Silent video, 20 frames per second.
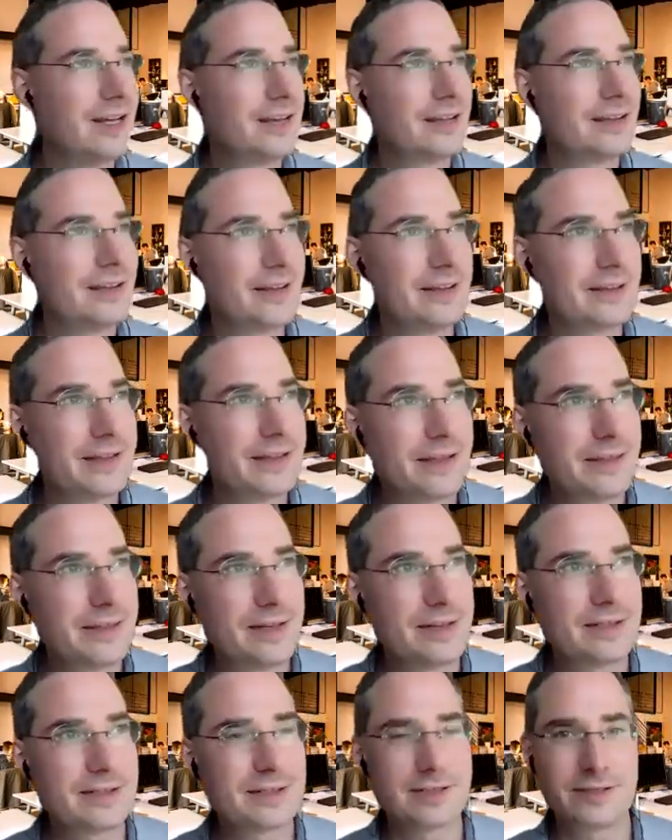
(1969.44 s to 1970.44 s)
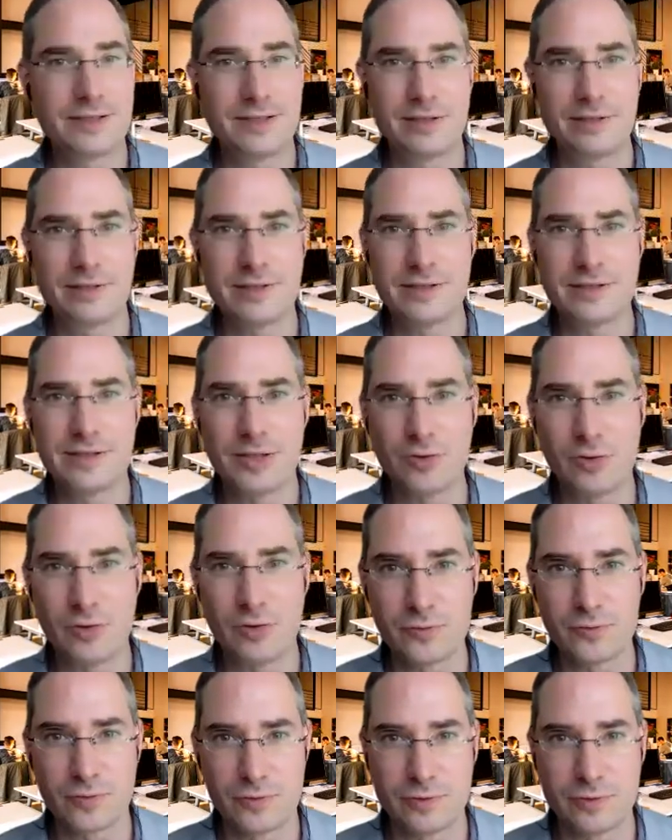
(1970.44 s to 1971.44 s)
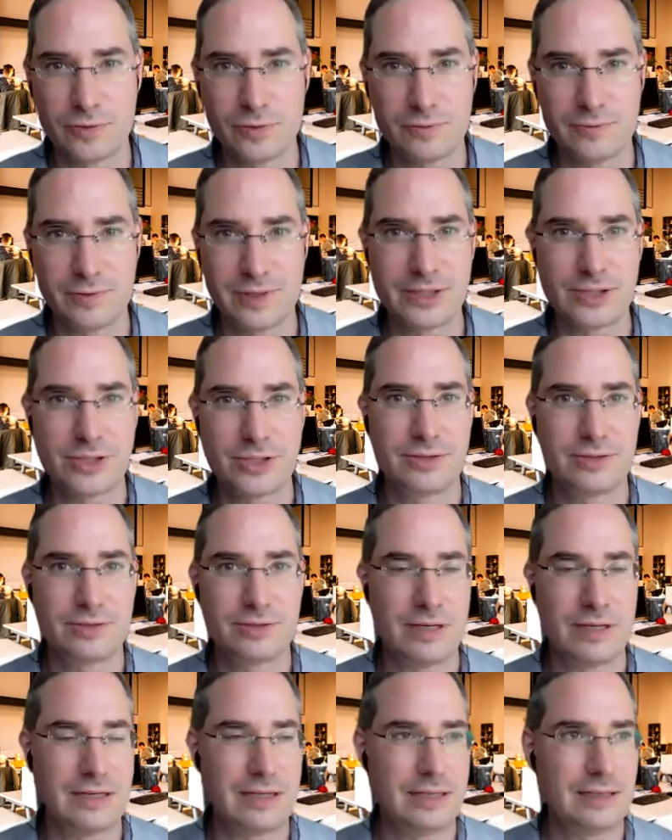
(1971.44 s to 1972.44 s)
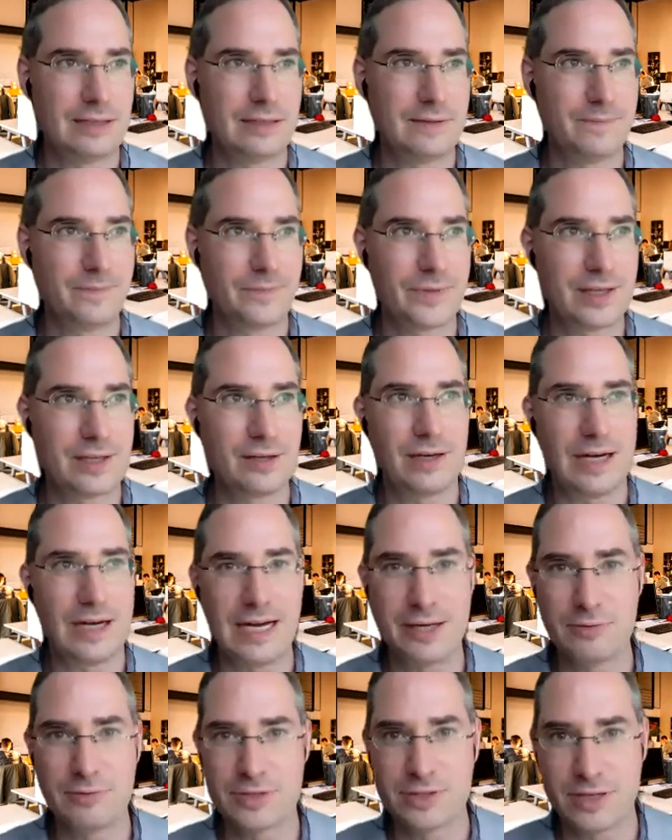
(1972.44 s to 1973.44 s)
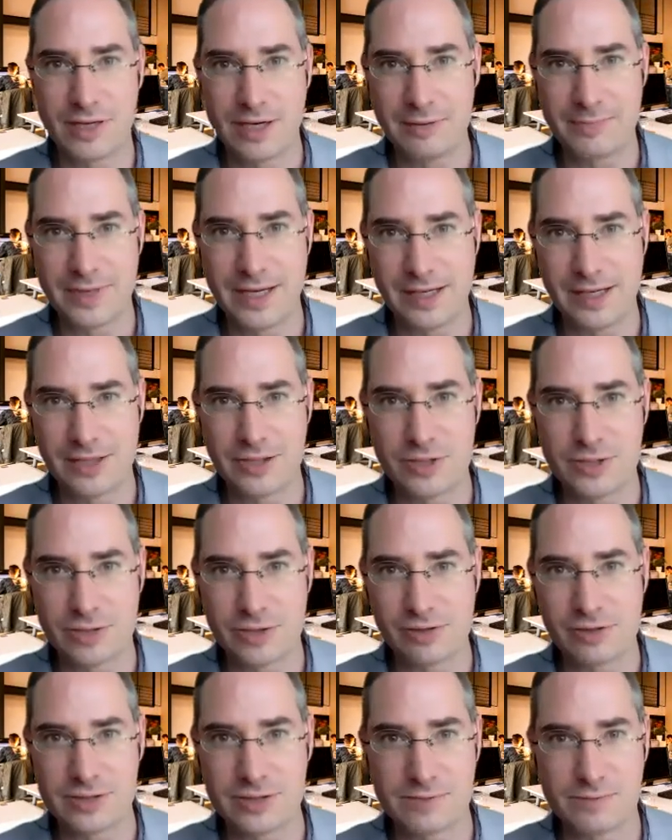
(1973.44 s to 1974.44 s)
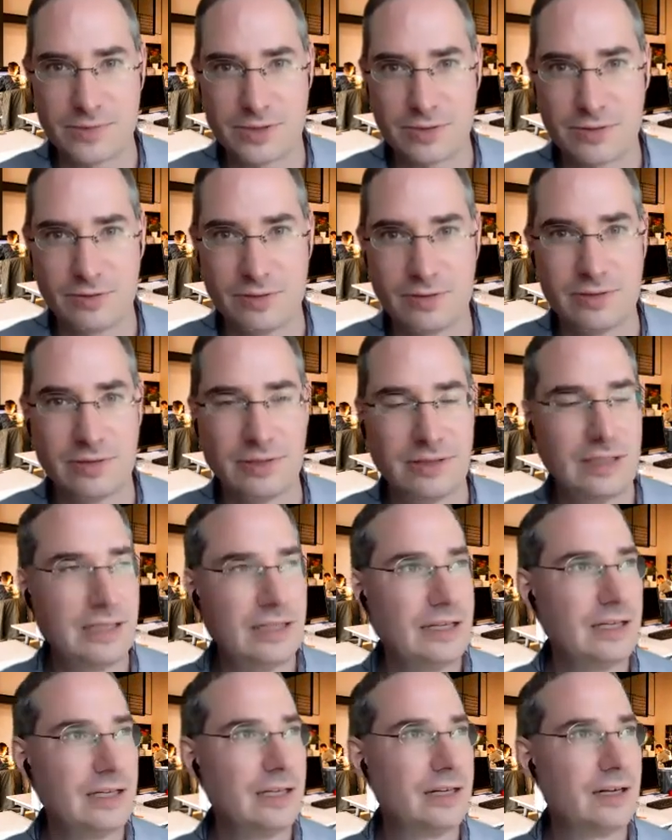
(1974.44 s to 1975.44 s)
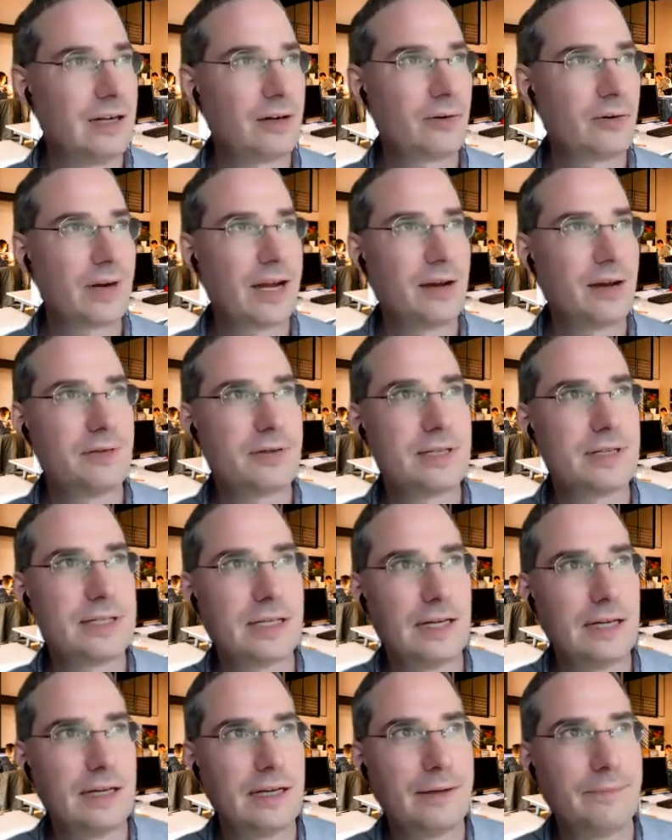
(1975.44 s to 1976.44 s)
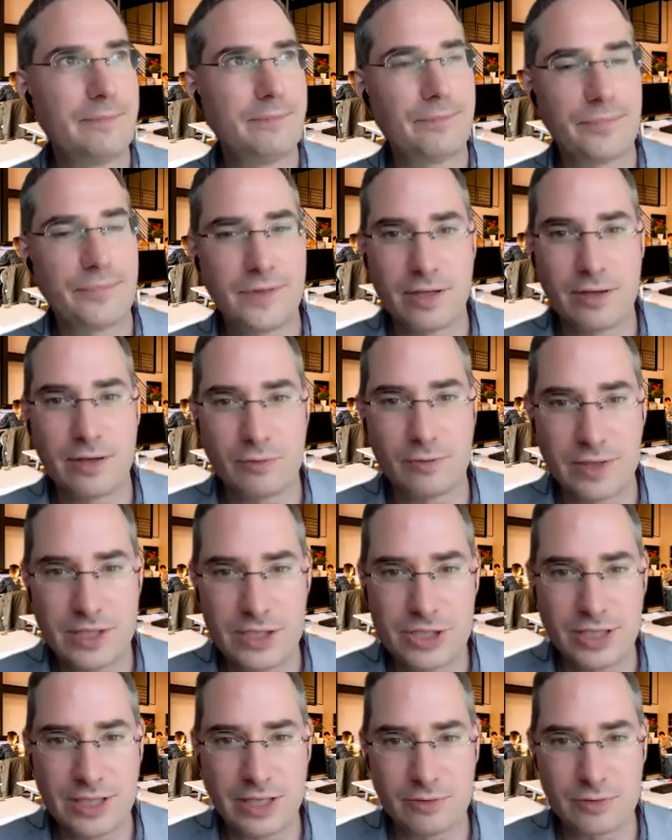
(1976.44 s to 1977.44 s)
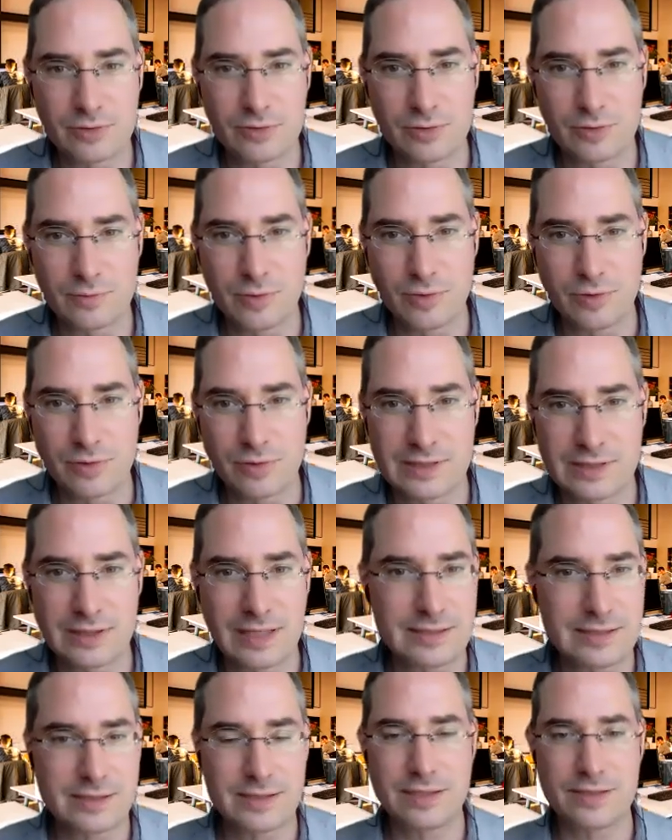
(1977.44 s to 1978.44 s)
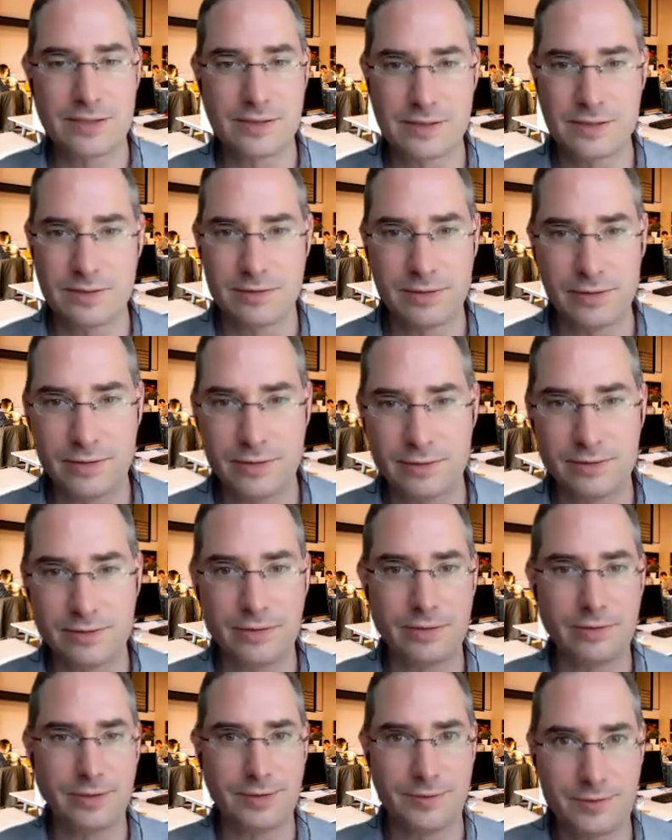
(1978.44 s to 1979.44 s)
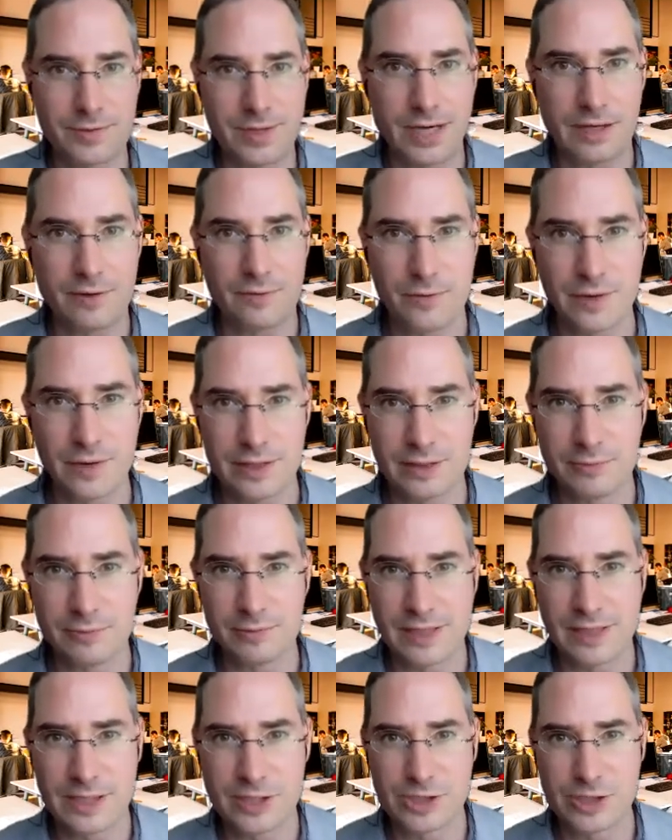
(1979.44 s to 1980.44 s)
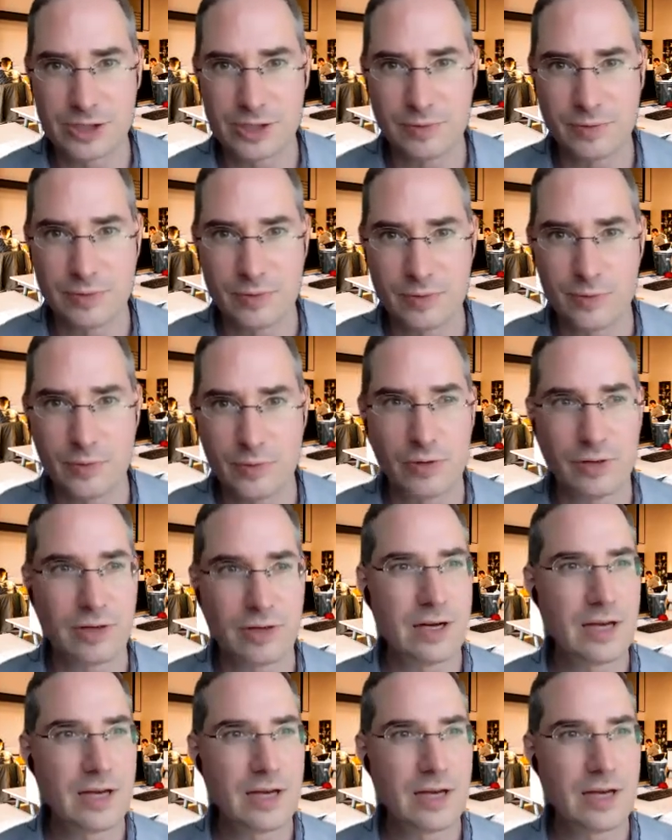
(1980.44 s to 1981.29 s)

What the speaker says: then there's the old rule, which, I was taught back in journalism school around, reaching out to reporters. And let's say, so you've got a friendly relationship with a reporter